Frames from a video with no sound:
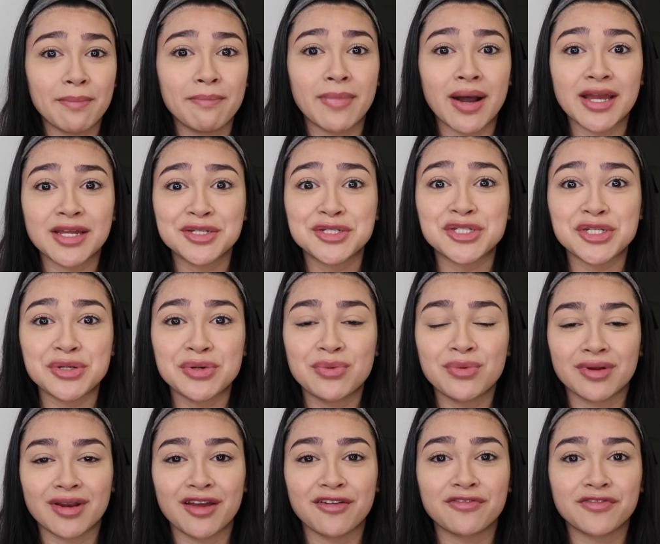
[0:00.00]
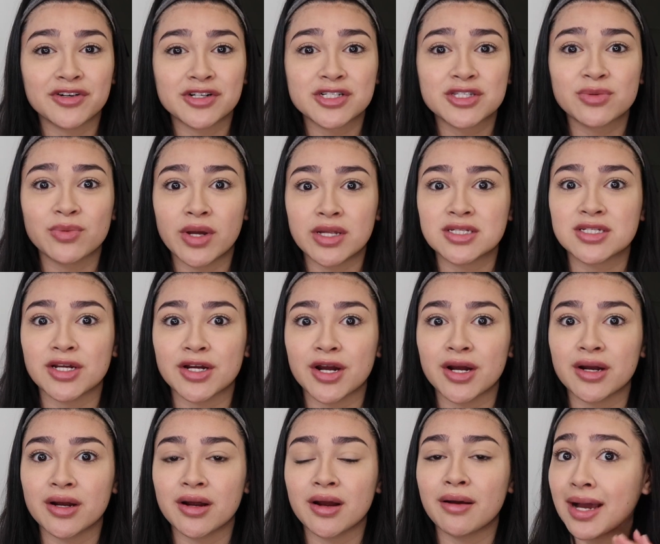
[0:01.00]
Mind you, when I first went to
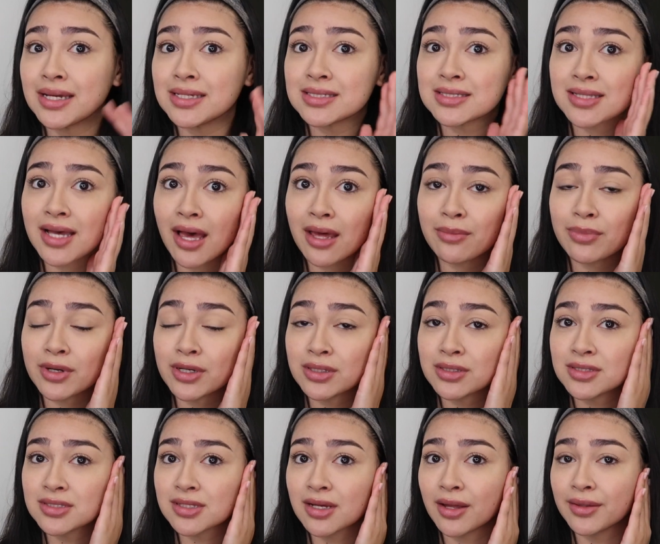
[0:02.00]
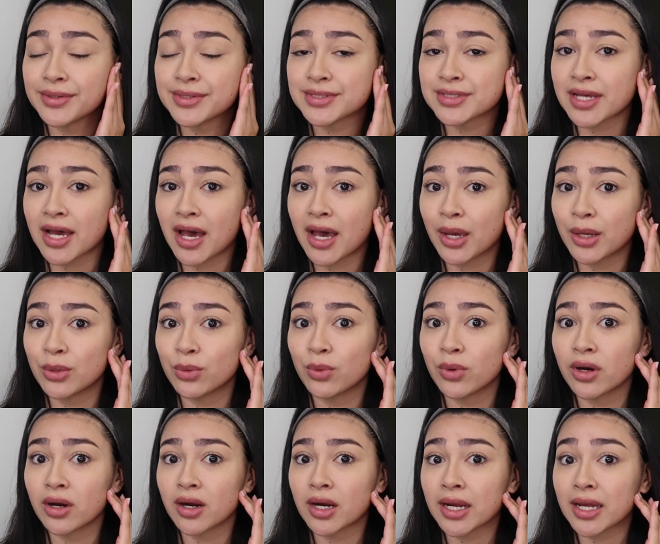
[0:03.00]
her, my sideburns on the side
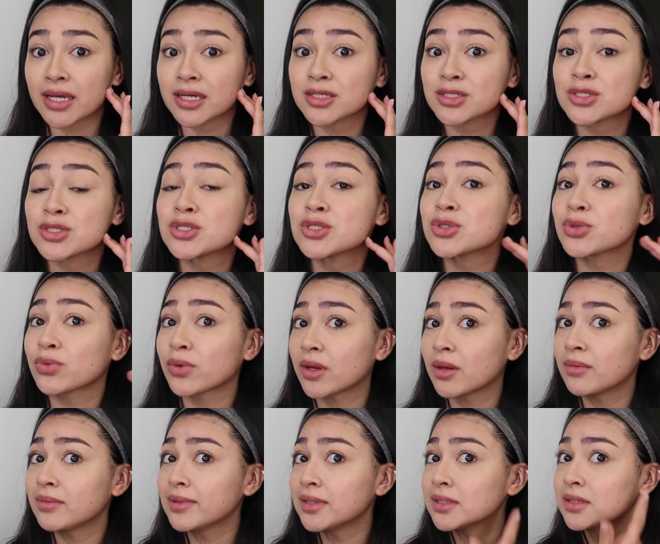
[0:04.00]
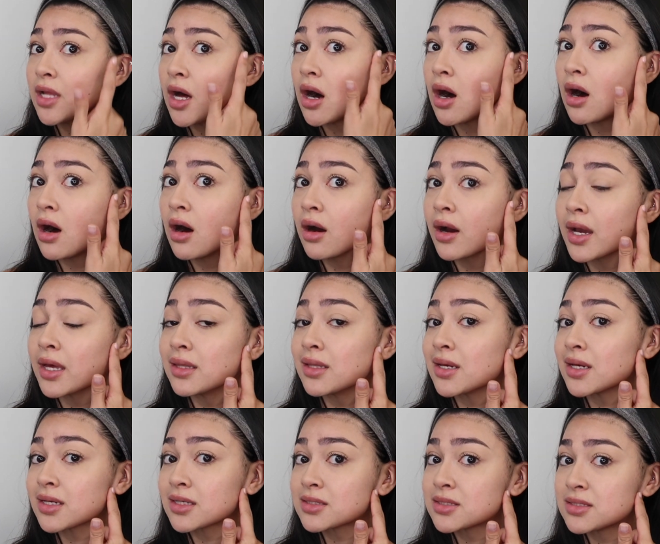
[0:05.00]
were extremely long and
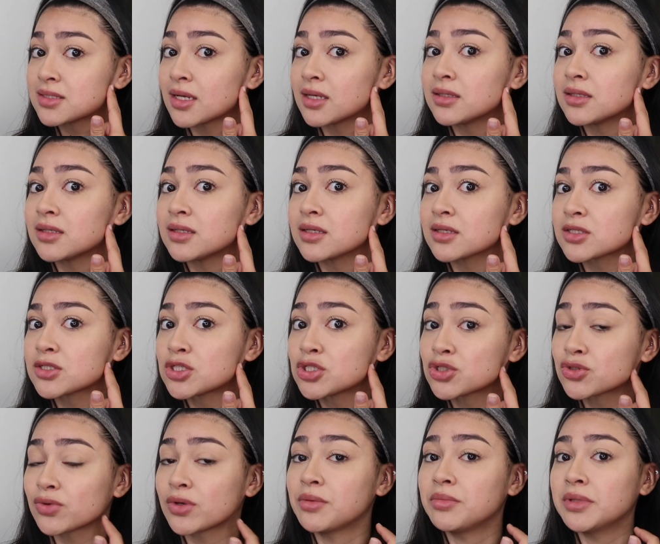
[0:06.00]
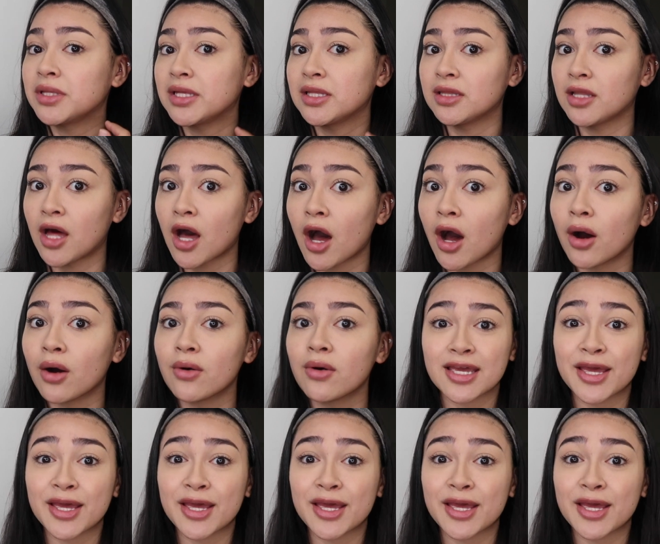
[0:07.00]
they extended extremely low.